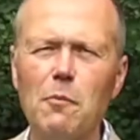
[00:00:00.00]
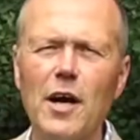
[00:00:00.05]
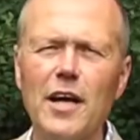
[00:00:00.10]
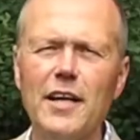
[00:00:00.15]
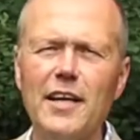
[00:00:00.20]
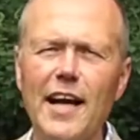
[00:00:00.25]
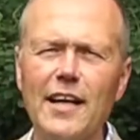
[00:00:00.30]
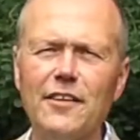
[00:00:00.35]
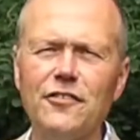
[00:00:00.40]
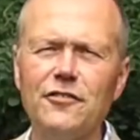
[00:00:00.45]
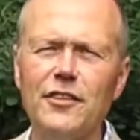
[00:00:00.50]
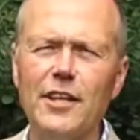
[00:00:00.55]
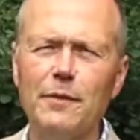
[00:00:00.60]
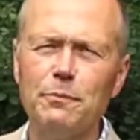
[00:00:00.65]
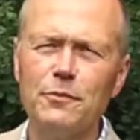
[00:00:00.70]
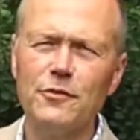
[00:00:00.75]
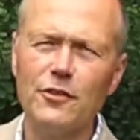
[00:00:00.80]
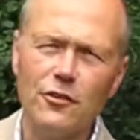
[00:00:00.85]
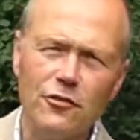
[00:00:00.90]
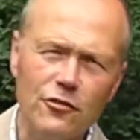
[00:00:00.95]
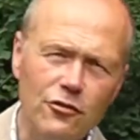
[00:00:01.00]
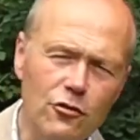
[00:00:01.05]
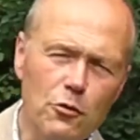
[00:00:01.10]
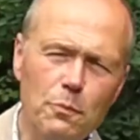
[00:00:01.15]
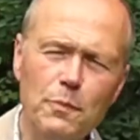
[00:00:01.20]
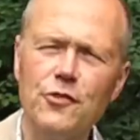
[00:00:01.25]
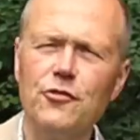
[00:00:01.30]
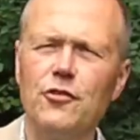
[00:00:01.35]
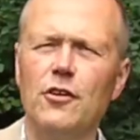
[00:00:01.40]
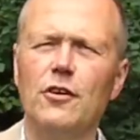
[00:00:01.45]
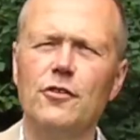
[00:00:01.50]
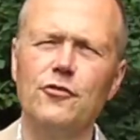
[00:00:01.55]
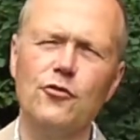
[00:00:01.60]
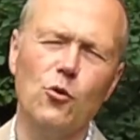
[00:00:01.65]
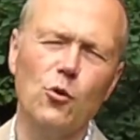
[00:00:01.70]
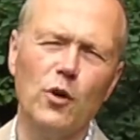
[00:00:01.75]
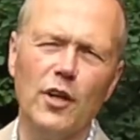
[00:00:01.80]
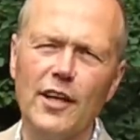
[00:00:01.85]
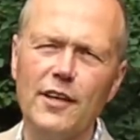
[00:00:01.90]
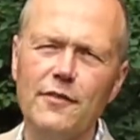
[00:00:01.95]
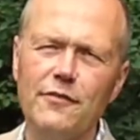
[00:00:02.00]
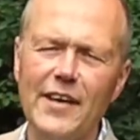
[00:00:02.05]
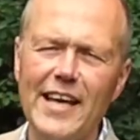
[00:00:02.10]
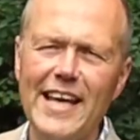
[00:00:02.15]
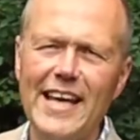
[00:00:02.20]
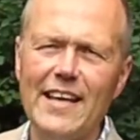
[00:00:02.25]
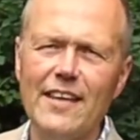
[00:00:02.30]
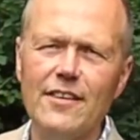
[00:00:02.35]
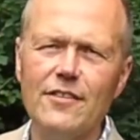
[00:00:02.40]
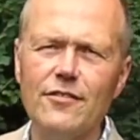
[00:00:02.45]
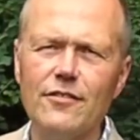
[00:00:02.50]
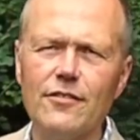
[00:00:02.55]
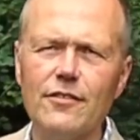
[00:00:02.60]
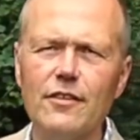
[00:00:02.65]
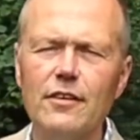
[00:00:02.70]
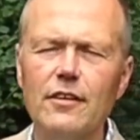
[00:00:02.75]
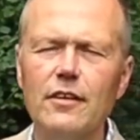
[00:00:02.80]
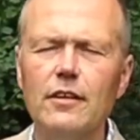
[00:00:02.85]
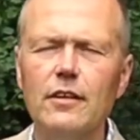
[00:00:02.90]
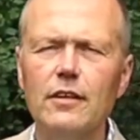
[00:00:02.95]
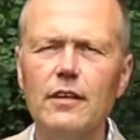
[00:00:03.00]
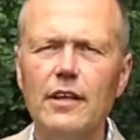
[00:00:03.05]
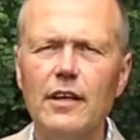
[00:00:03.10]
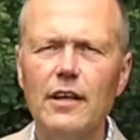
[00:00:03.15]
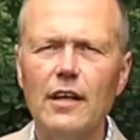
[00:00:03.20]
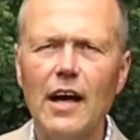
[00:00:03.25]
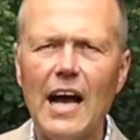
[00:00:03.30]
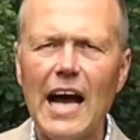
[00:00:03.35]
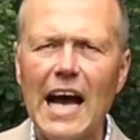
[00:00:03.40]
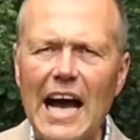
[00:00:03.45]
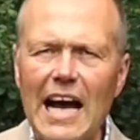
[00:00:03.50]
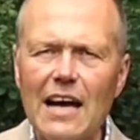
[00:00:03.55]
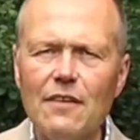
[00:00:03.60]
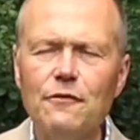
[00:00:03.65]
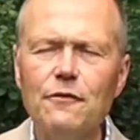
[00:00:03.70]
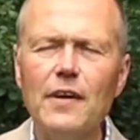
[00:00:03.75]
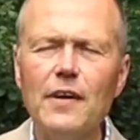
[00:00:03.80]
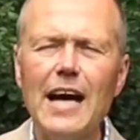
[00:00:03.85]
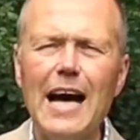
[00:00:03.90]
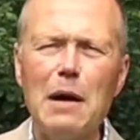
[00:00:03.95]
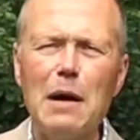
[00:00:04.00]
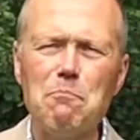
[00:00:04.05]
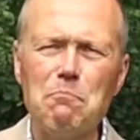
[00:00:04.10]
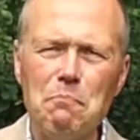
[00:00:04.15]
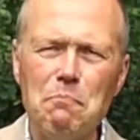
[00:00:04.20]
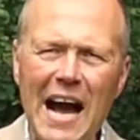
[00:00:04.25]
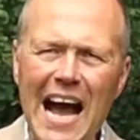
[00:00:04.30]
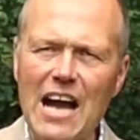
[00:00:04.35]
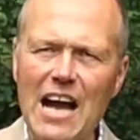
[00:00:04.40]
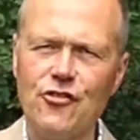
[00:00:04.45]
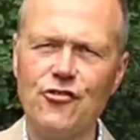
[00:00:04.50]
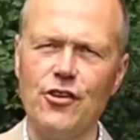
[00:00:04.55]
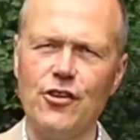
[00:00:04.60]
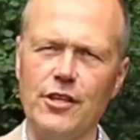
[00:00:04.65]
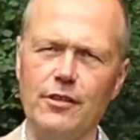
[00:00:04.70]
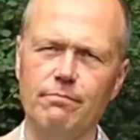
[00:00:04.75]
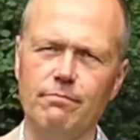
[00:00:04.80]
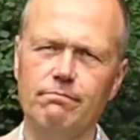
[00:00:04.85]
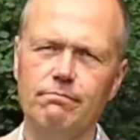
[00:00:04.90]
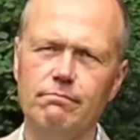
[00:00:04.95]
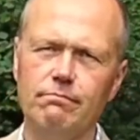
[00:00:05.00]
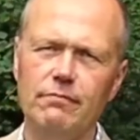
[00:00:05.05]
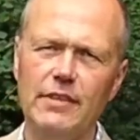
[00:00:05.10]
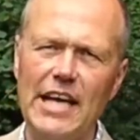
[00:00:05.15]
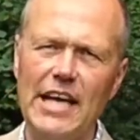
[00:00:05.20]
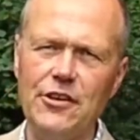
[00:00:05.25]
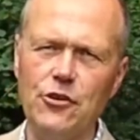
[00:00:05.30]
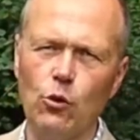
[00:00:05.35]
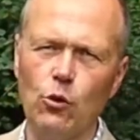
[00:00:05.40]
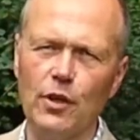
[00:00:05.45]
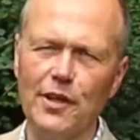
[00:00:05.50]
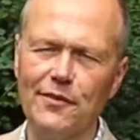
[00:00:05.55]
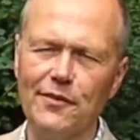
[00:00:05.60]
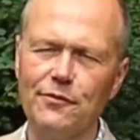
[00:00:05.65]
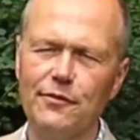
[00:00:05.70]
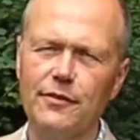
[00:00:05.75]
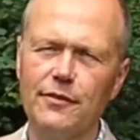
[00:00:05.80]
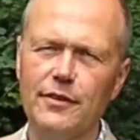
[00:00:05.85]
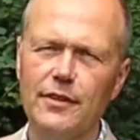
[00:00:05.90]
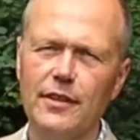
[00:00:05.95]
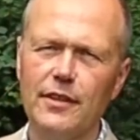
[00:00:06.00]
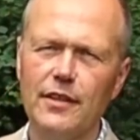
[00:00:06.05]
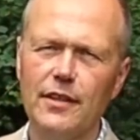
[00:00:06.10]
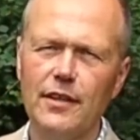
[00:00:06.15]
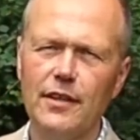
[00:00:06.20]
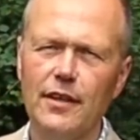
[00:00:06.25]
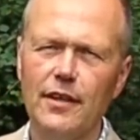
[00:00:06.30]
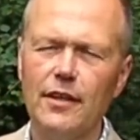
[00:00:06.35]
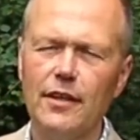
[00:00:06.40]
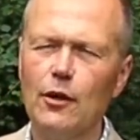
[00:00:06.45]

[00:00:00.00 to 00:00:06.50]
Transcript: my next tip to supercharge your life is have a passion in your life.